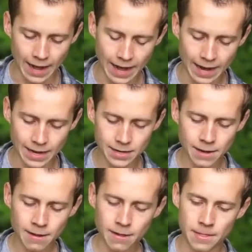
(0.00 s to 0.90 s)

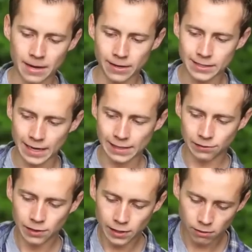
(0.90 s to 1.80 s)
and there is a
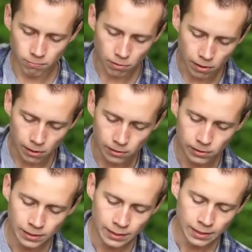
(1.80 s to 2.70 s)
little
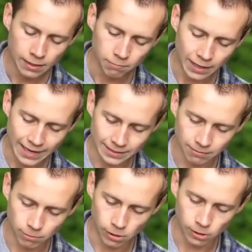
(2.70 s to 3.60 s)
ball,
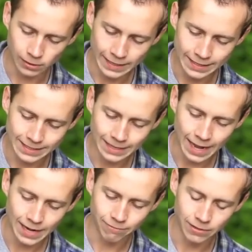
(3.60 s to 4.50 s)
plastic ball,
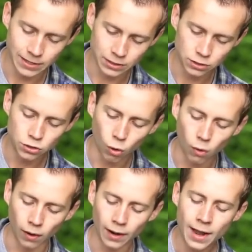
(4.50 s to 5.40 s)
inside of this
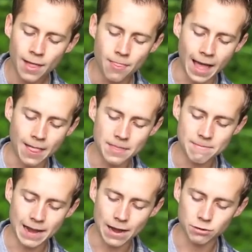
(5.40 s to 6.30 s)
door that
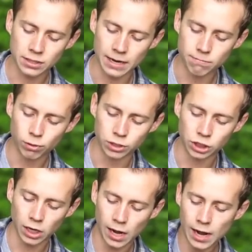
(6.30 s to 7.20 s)
the mouse can
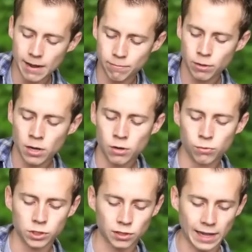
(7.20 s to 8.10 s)
push up,
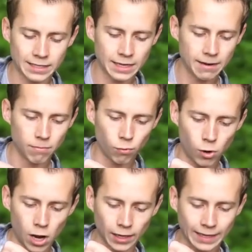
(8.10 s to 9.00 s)
which lets him
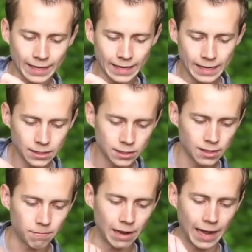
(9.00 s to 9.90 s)
walk into
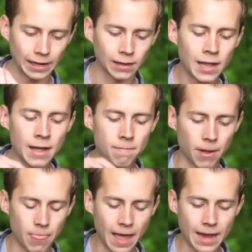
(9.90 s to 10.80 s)
the bottle,
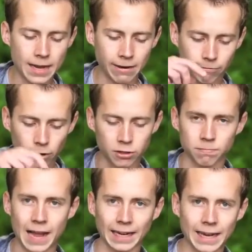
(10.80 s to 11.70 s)
but then it
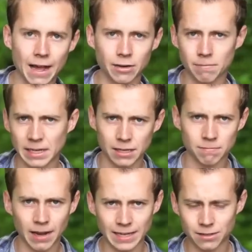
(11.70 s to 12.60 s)
falls back down, and
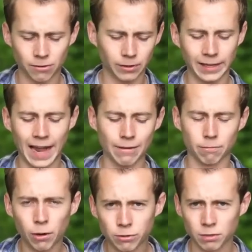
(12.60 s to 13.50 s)
because mice don't really have
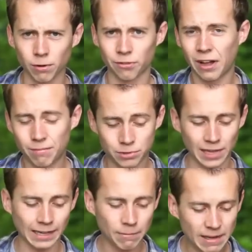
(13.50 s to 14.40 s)
opposable thumbs
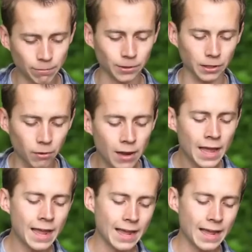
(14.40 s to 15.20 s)
like people do,